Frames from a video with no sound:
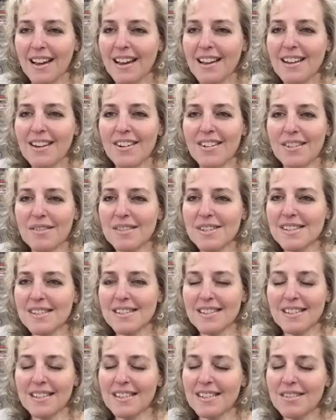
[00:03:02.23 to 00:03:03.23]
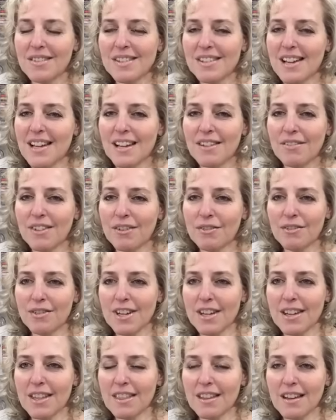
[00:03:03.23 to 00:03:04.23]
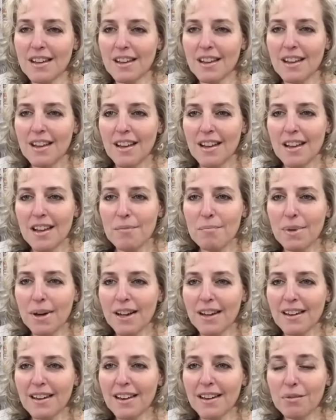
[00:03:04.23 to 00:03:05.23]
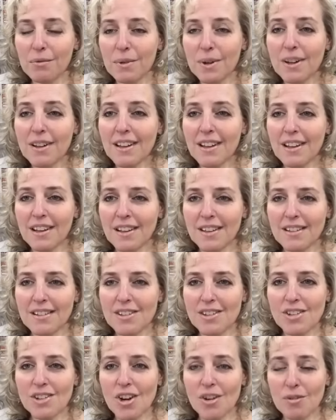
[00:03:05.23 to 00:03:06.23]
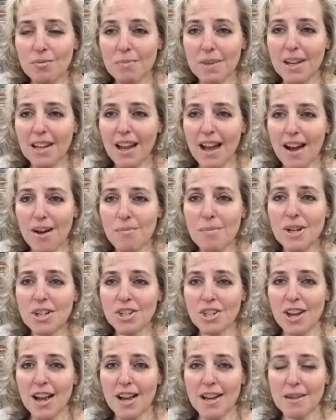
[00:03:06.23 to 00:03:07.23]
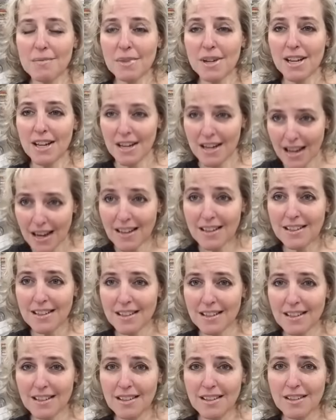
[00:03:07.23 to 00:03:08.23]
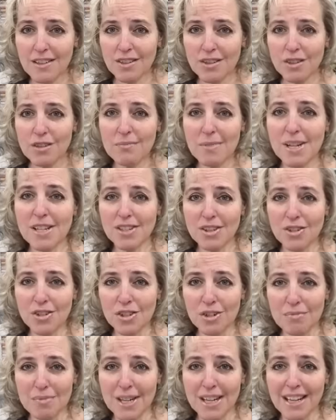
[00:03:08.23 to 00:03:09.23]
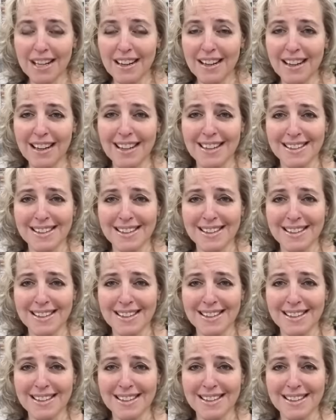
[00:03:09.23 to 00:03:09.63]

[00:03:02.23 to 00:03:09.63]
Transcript: I know it was it was kind of a freaky thing, but it really showed me how much I am connected to my social media.